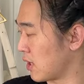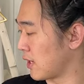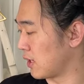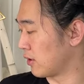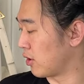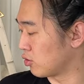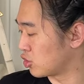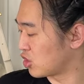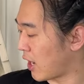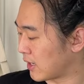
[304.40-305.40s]
like a
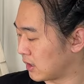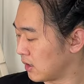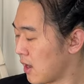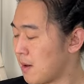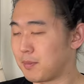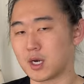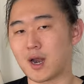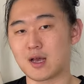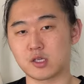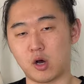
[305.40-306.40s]
coach jacket, but it
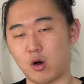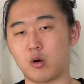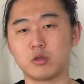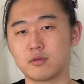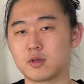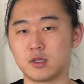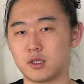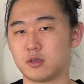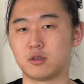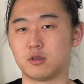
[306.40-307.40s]
has all of the
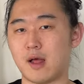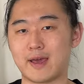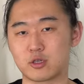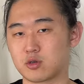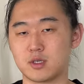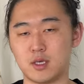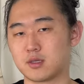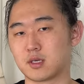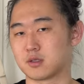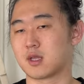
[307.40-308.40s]
little extra
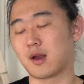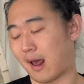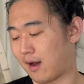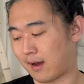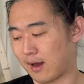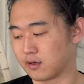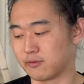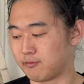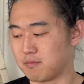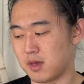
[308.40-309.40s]
details that kind
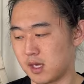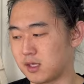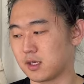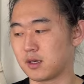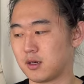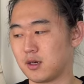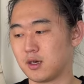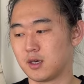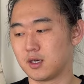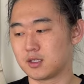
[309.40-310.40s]
of make
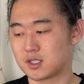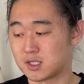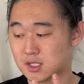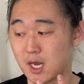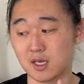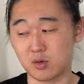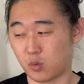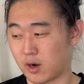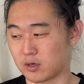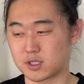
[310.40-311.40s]
tech
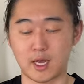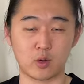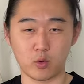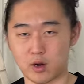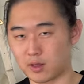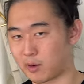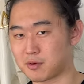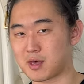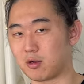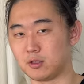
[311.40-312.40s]
wear, like
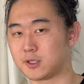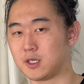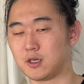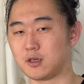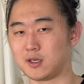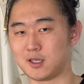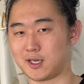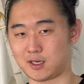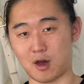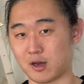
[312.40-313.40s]
without looking
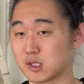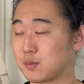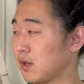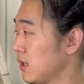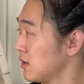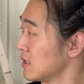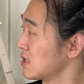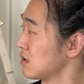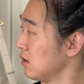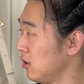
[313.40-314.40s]
like cosplay.
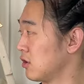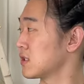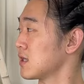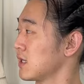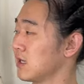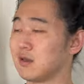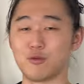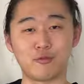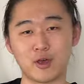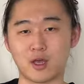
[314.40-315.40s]
This looks like it can
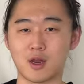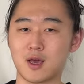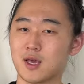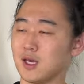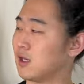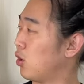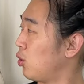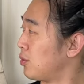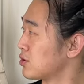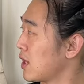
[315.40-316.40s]
fit in
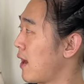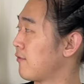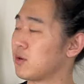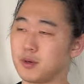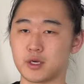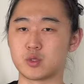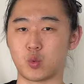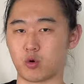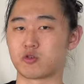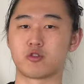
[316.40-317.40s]
almost everybody's
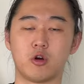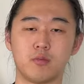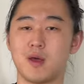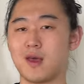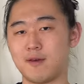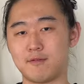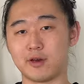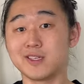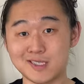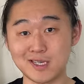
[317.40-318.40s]
wardrobe
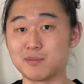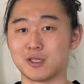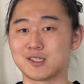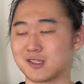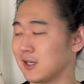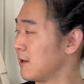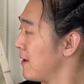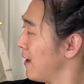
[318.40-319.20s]
very seamlessly.